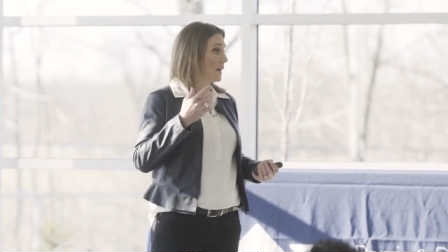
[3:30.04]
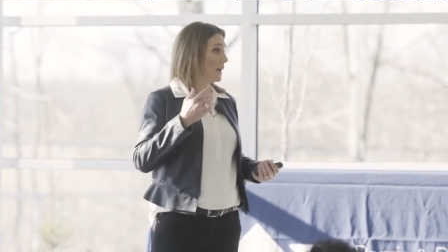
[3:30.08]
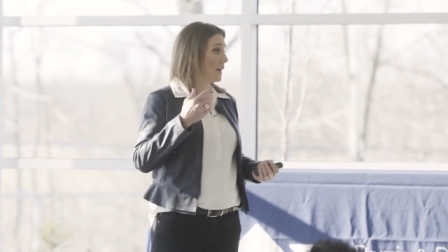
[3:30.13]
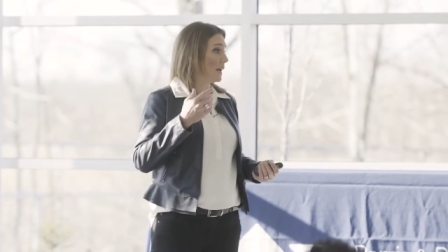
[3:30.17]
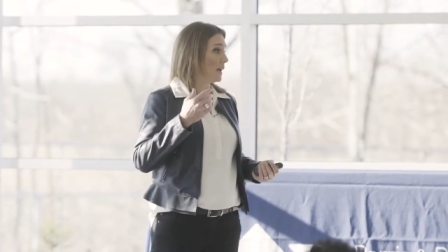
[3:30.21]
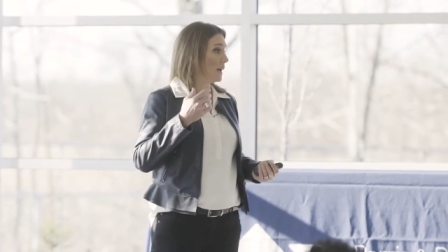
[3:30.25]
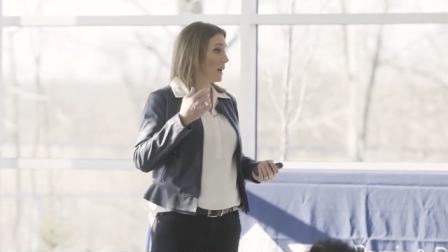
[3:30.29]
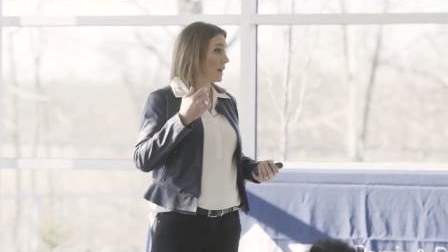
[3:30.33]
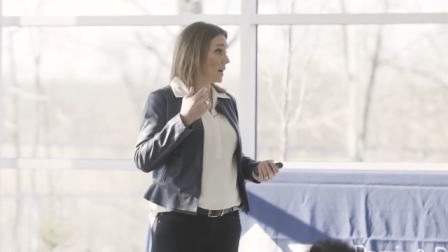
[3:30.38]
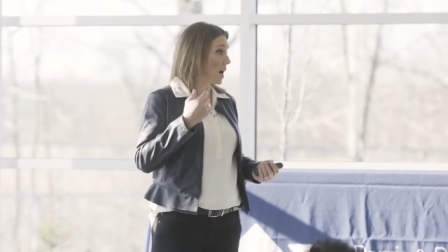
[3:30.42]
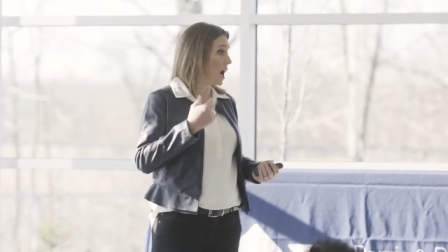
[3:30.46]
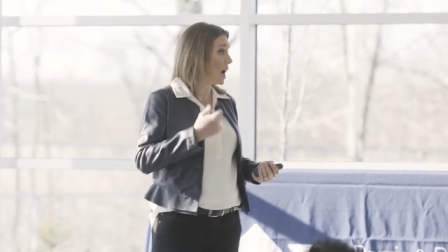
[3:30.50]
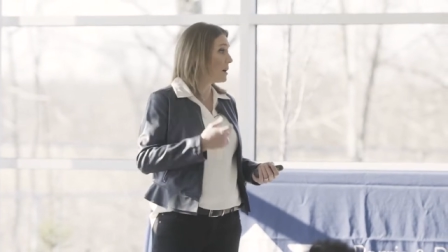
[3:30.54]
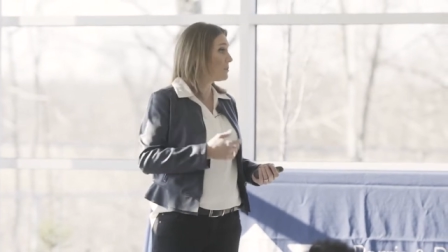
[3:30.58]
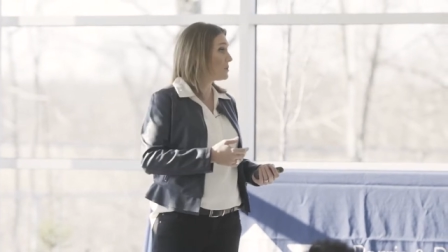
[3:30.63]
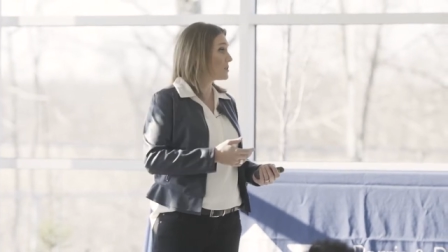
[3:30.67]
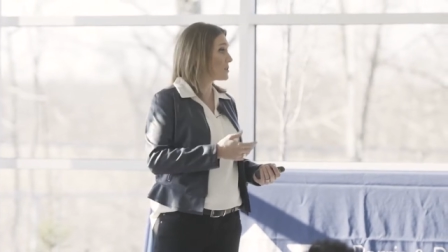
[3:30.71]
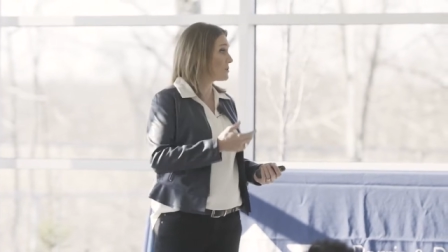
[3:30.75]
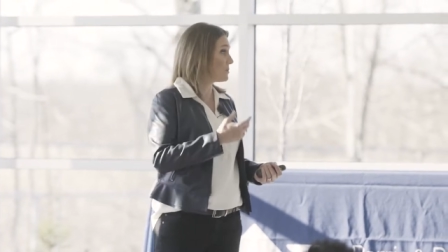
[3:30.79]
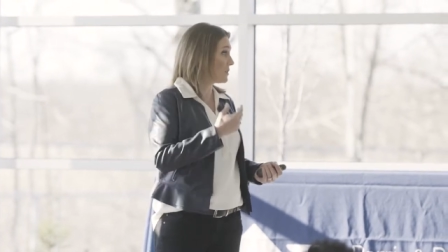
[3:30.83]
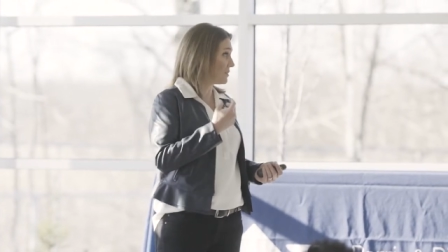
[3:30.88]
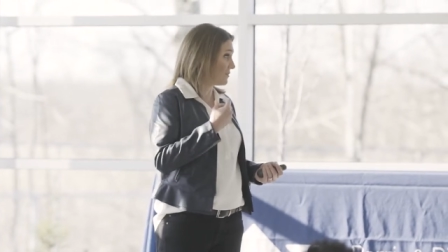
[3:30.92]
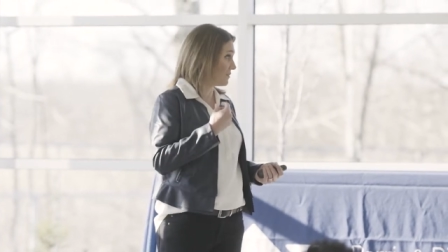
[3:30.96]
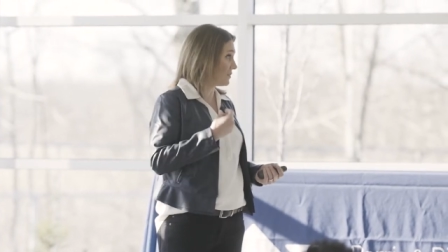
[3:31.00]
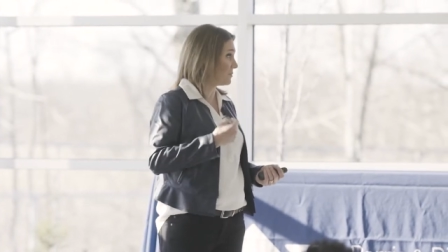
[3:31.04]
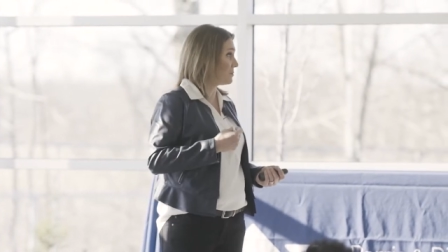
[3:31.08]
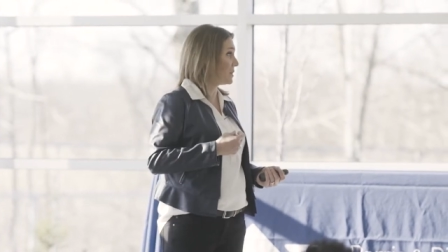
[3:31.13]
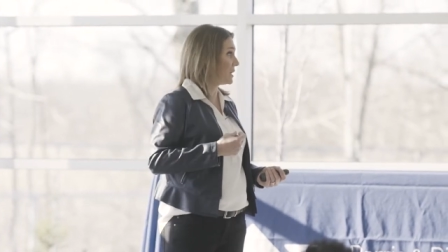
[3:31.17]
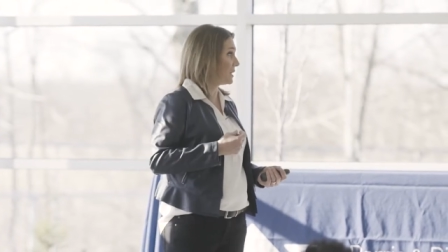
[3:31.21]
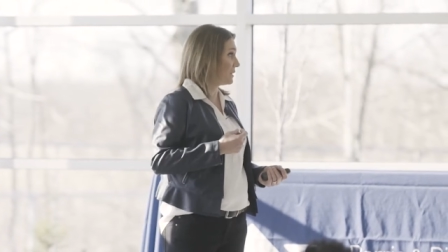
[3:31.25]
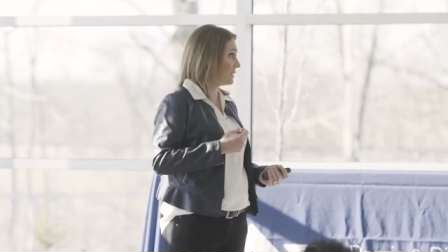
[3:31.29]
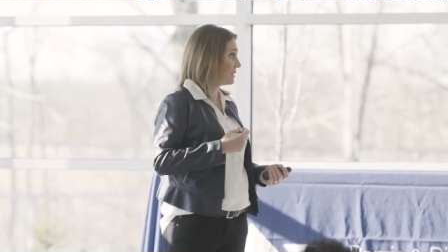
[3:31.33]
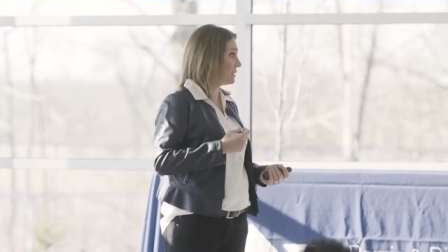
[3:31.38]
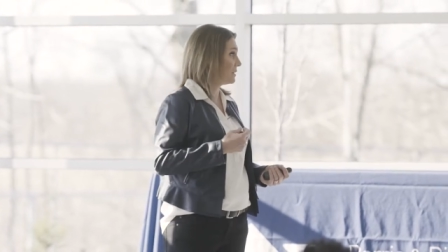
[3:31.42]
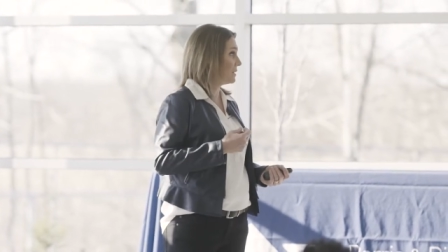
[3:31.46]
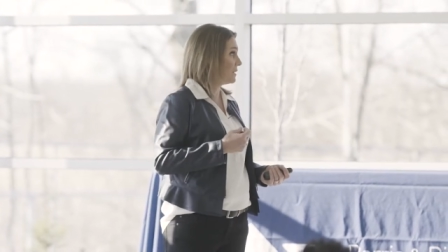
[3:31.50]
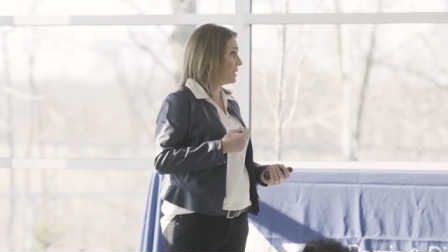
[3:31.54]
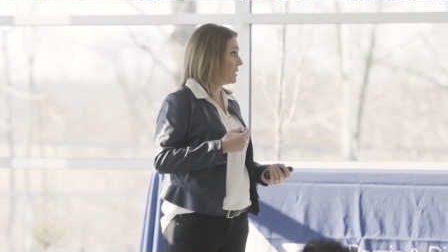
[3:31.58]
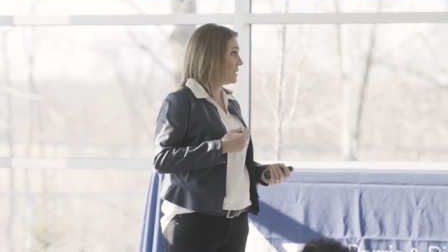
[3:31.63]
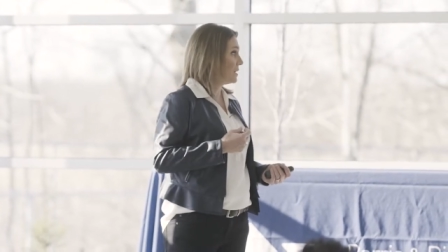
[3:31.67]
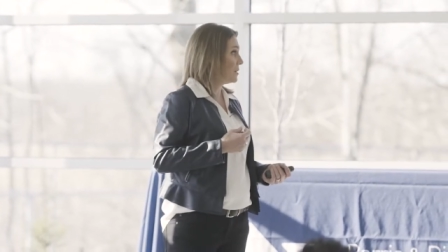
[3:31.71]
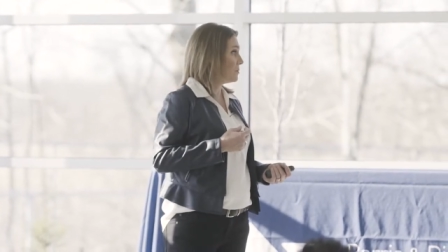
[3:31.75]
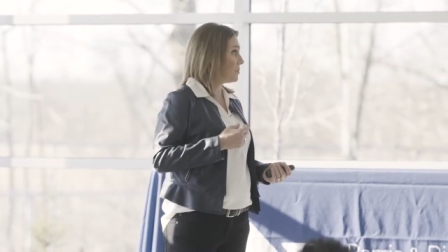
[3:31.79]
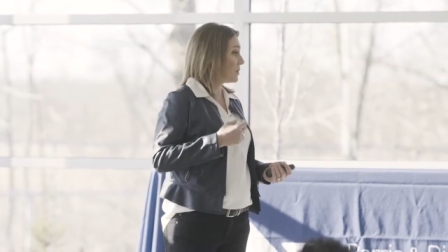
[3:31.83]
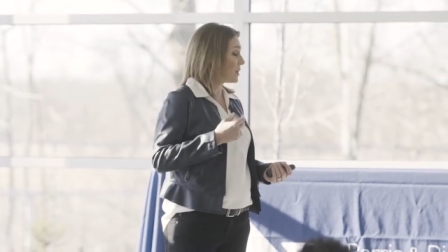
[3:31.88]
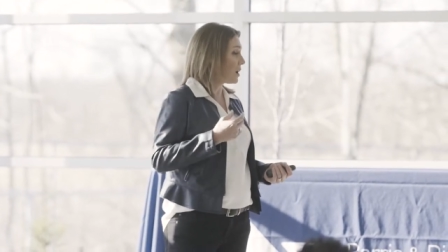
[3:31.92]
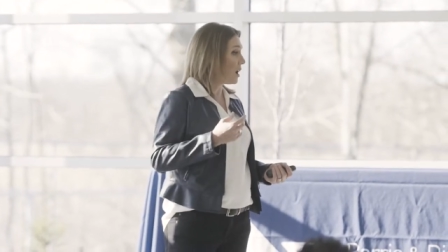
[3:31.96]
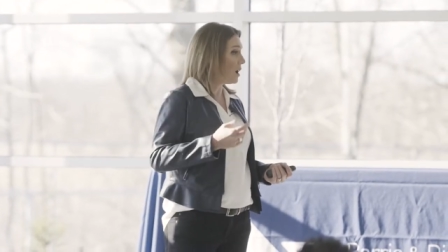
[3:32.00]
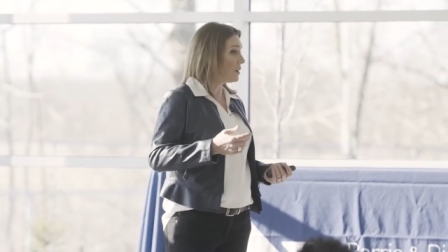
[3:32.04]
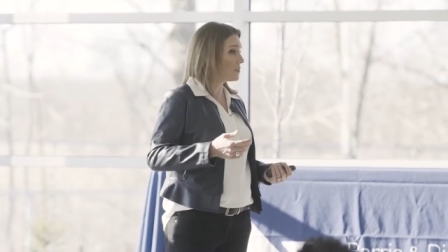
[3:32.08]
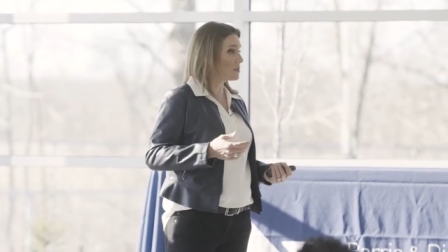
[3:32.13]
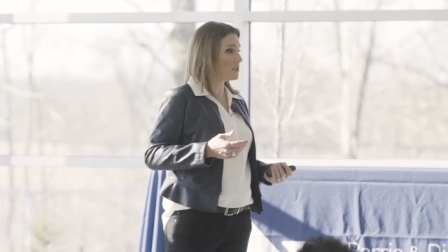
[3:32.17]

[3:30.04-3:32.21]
accomplishment for me, but